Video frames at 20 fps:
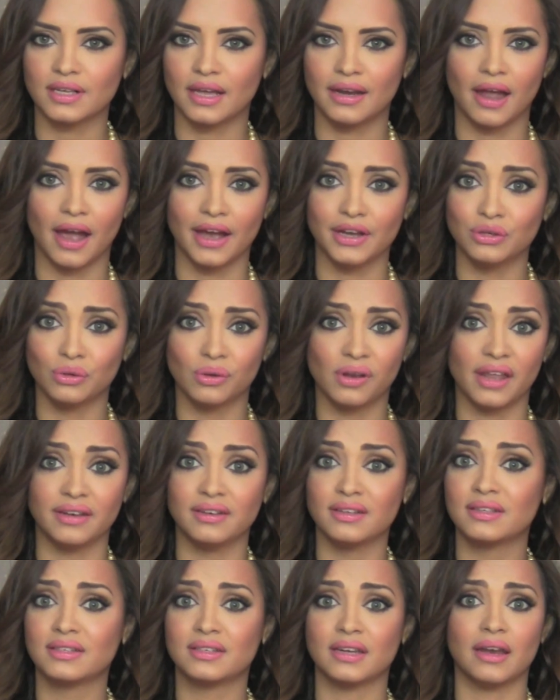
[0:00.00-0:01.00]
and I don't
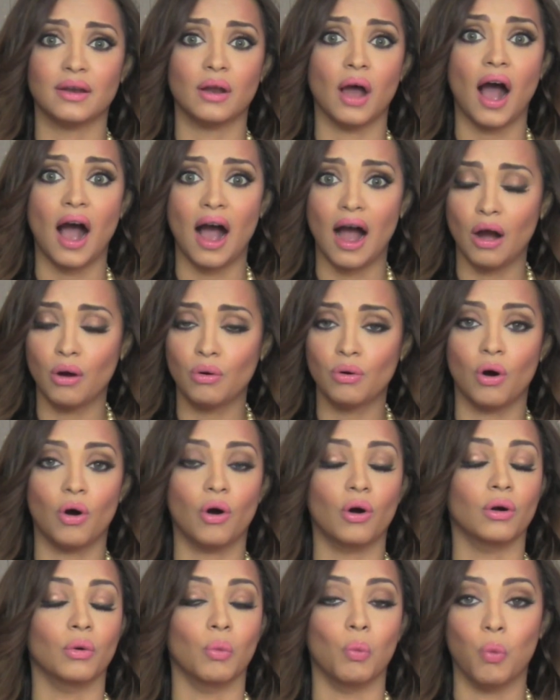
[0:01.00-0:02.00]
understand how
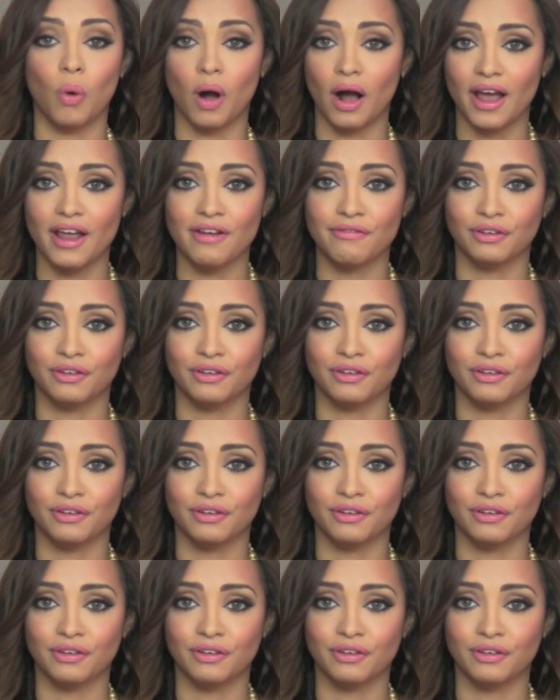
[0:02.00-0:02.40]
or why,